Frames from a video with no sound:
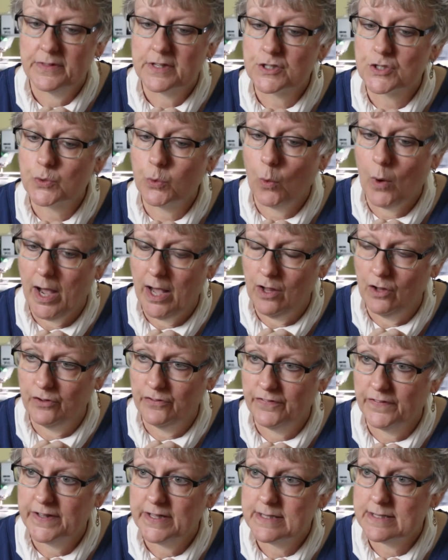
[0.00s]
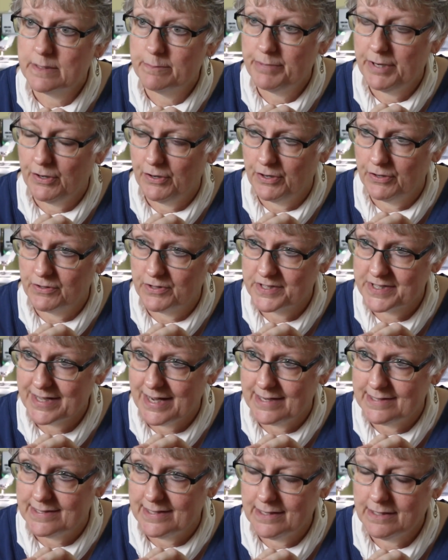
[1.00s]
The 12 is imperial
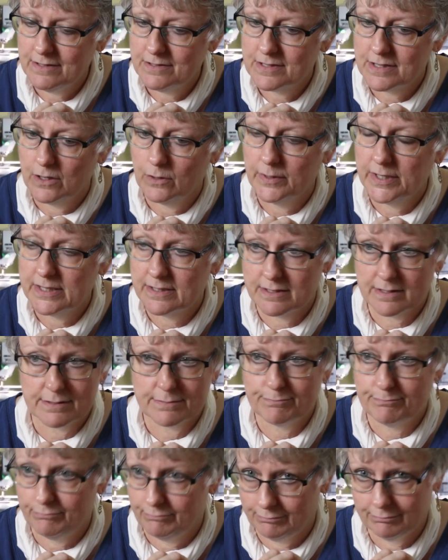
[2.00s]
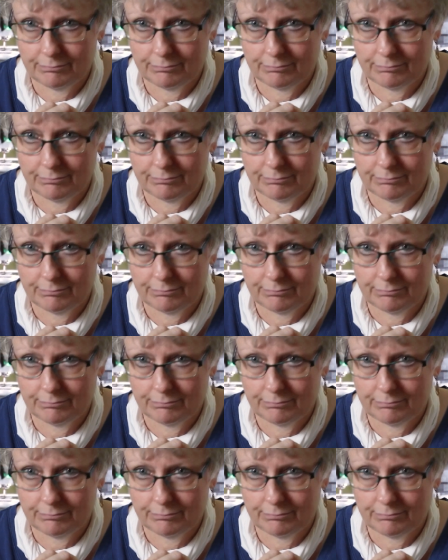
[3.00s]
sizing, so it's